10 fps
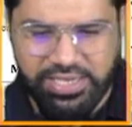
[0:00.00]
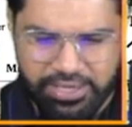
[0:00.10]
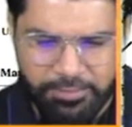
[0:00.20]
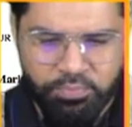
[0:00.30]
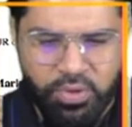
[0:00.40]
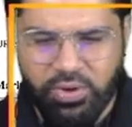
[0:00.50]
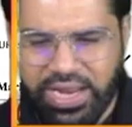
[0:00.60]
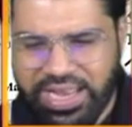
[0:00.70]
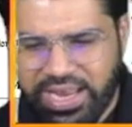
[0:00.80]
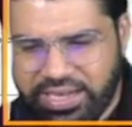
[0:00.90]
it.
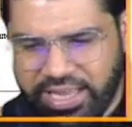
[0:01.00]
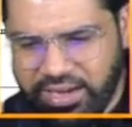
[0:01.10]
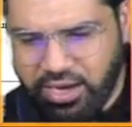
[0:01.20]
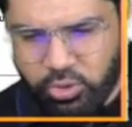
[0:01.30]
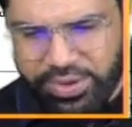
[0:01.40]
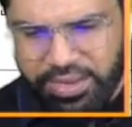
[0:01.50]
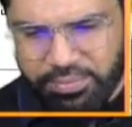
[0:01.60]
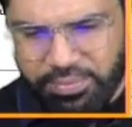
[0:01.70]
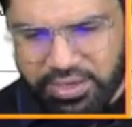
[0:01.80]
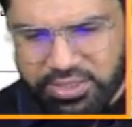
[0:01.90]
10, 20
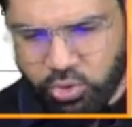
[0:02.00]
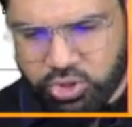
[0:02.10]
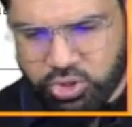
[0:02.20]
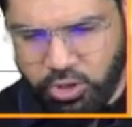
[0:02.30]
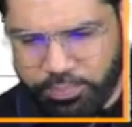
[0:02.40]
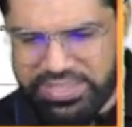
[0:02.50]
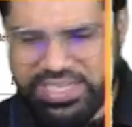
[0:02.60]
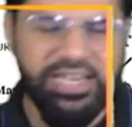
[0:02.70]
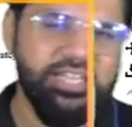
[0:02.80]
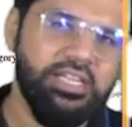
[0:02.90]
marks goes to your
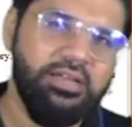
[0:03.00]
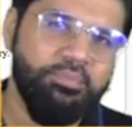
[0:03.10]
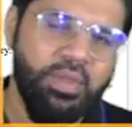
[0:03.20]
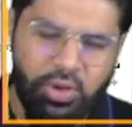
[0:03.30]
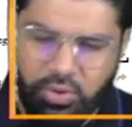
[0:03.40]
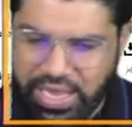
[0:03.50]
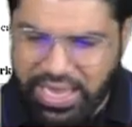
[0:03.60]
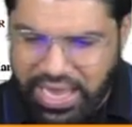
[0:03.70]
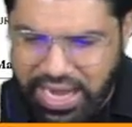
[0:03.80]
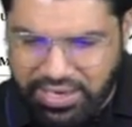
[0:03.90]
presentation.
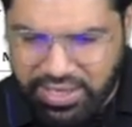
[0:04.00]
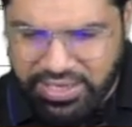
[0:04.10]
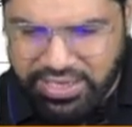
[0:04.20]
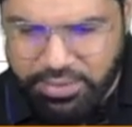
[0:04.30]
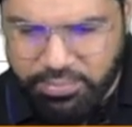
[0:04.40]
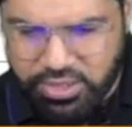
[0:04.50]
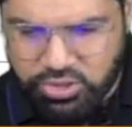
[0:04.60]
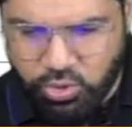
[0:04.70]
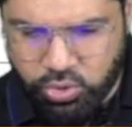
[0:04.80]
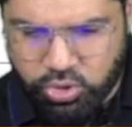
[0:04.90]
Okay, another 10 marks
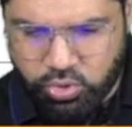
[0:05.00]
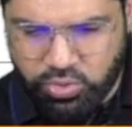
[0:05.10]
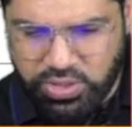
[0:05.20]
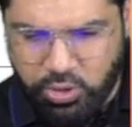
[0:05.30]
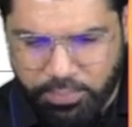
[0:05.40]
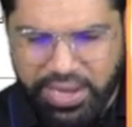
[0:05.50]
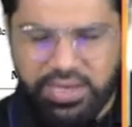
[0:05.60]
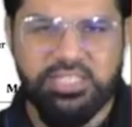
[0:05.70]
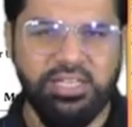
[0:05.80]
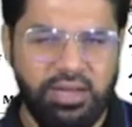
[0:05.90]
goes to the
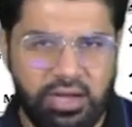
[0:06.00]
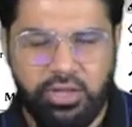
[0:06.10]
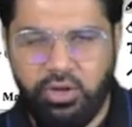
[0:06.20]
comprehension, how